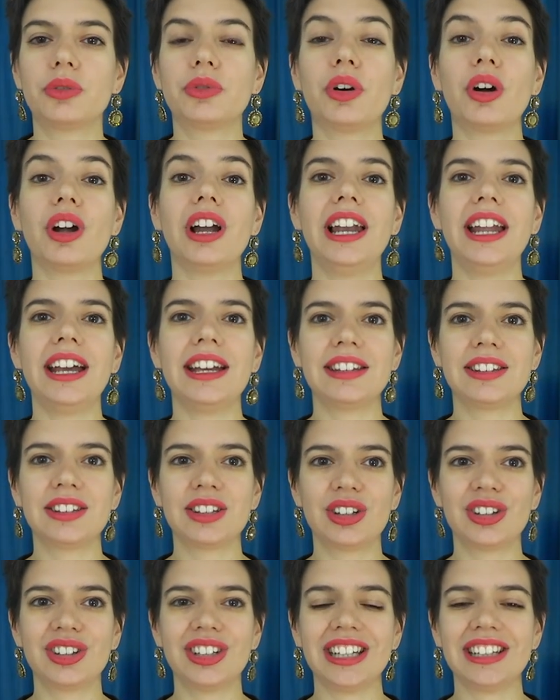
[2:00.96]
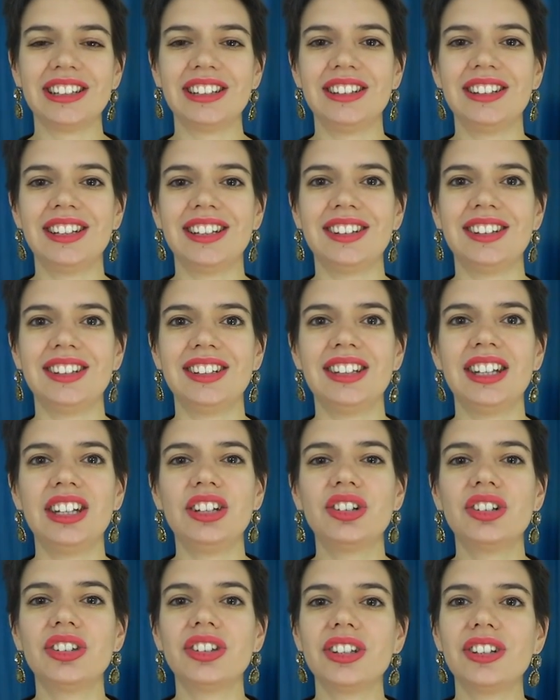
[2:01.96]
for less connected
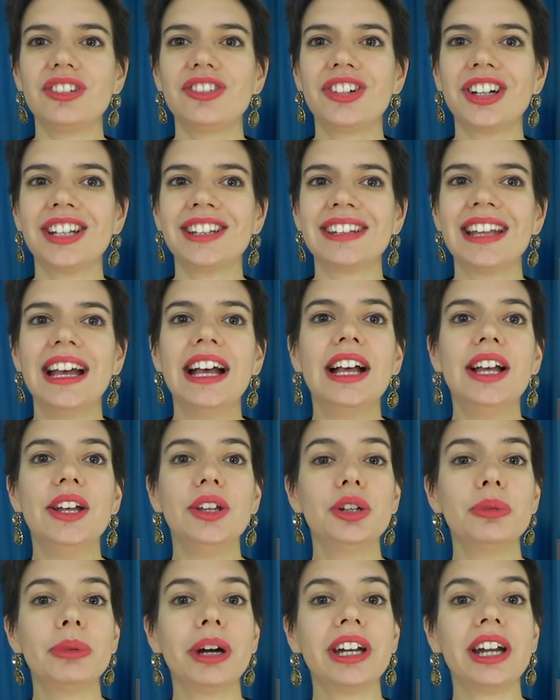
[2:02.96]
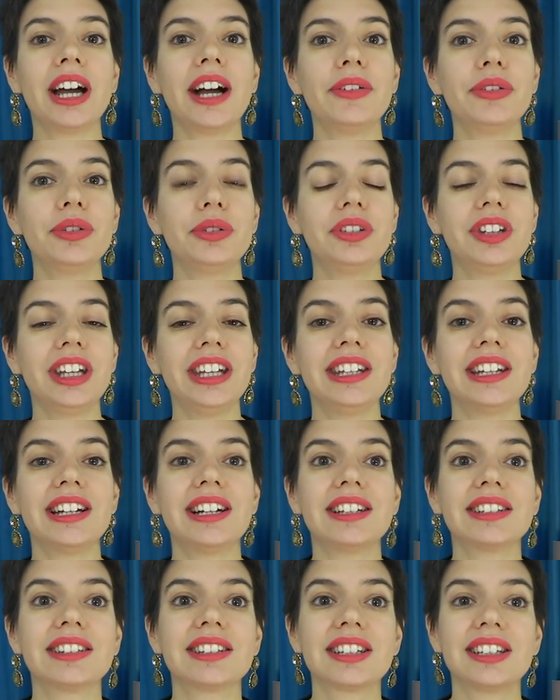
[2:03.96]
destinations in France, you might have to take
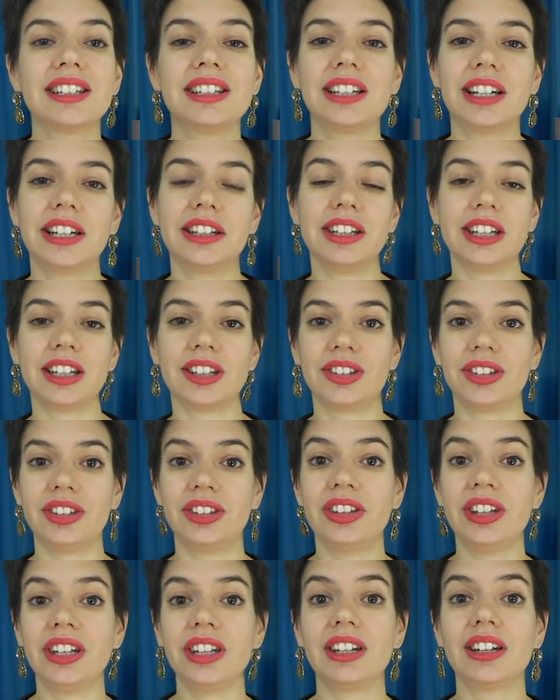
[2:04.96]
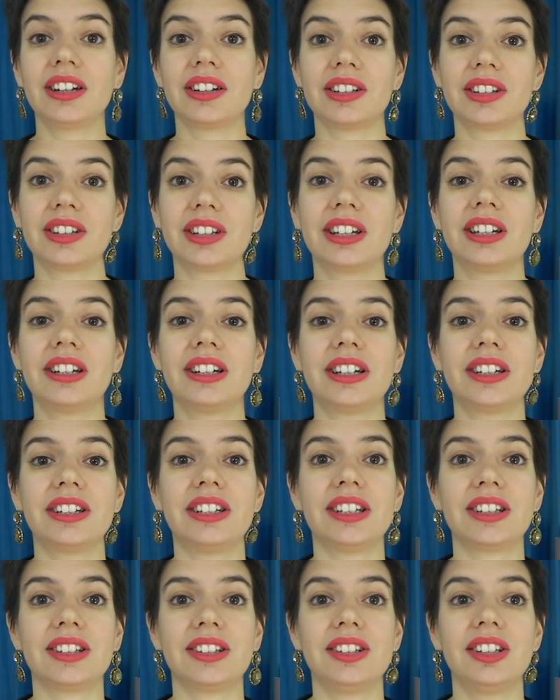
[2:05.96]
un train intercité,
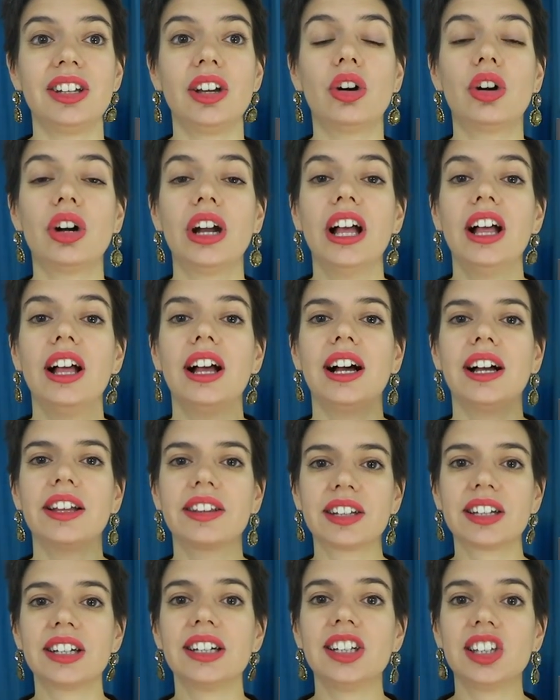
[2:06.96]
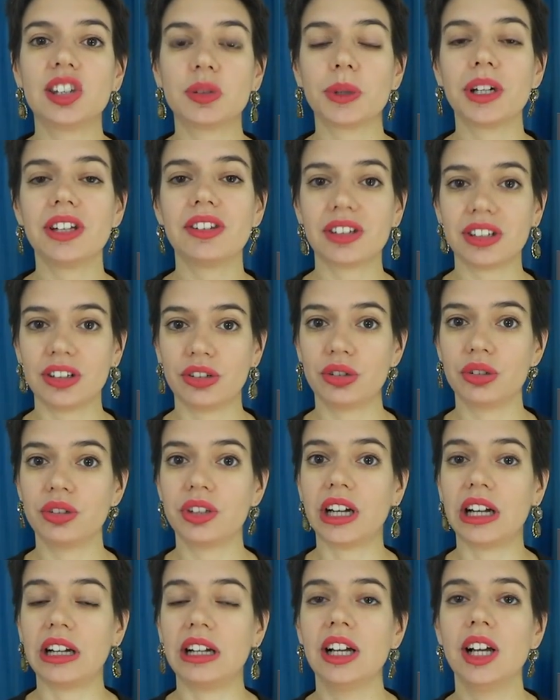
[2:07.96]
or un train express
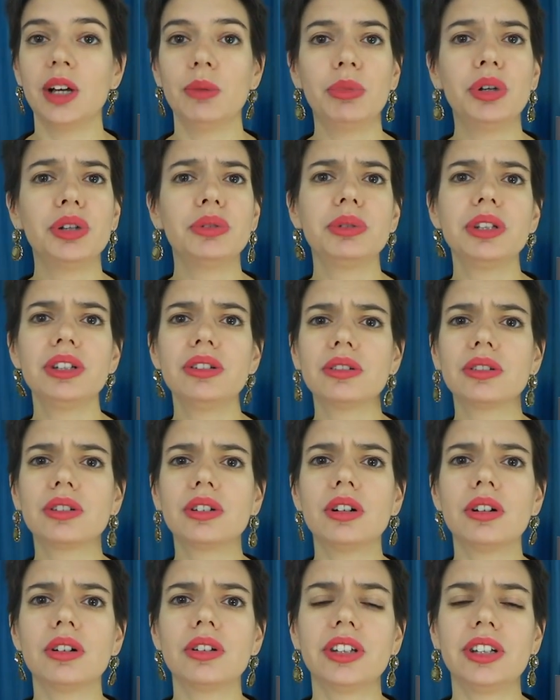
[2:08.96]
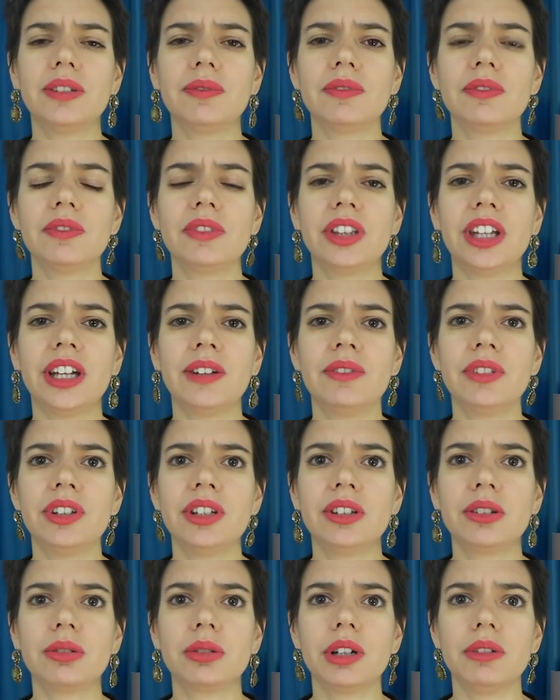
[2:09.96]
régional. But we don't call them
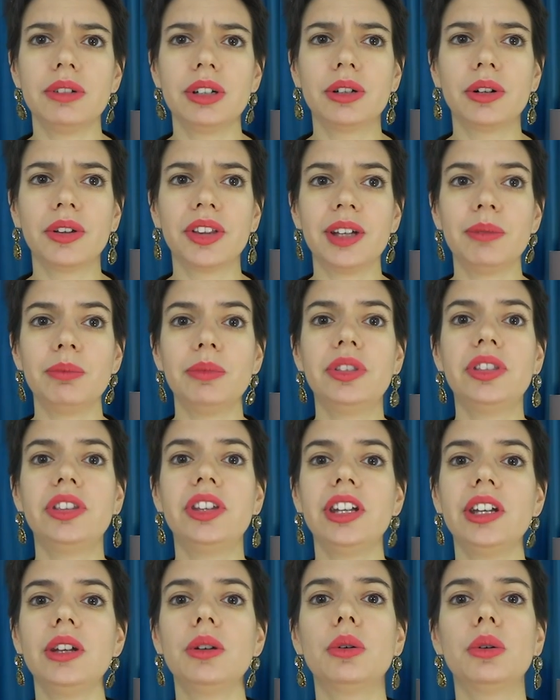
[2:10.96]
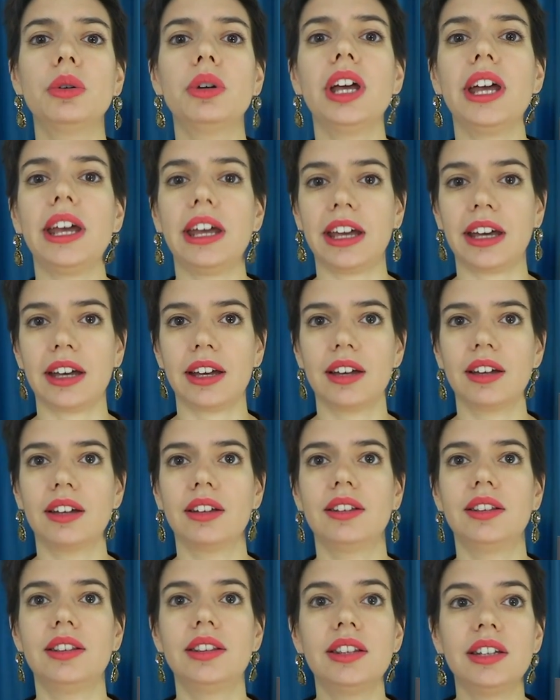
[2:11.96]
this way, we call them TER.
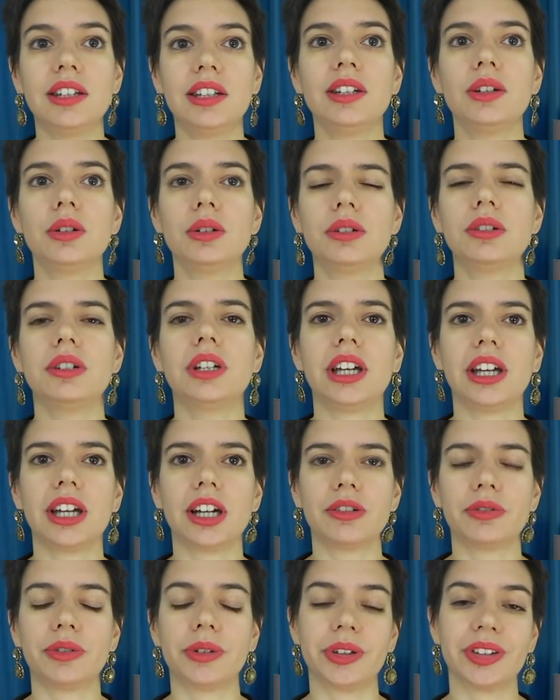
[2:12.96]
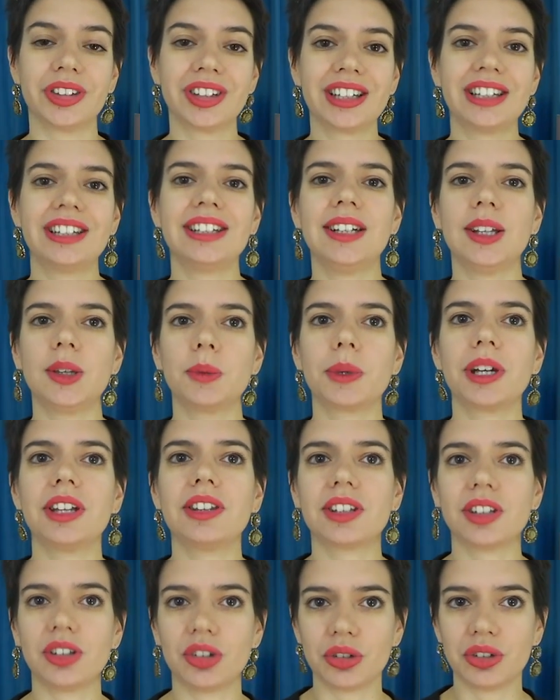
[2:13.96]
TER for train
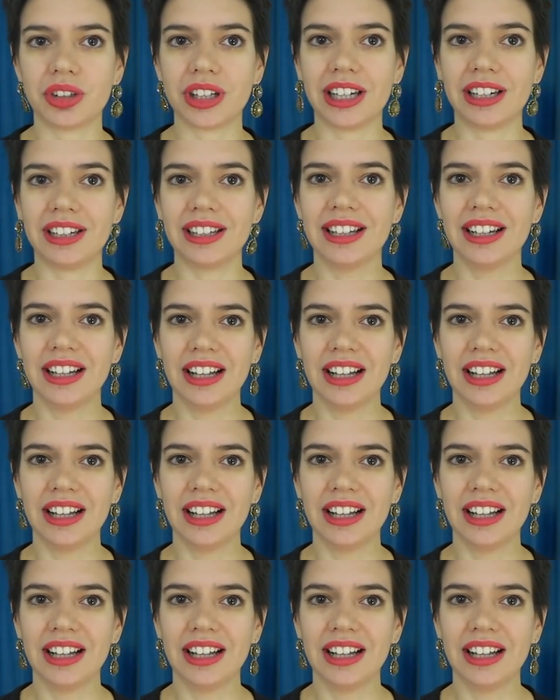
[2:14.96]
express régional.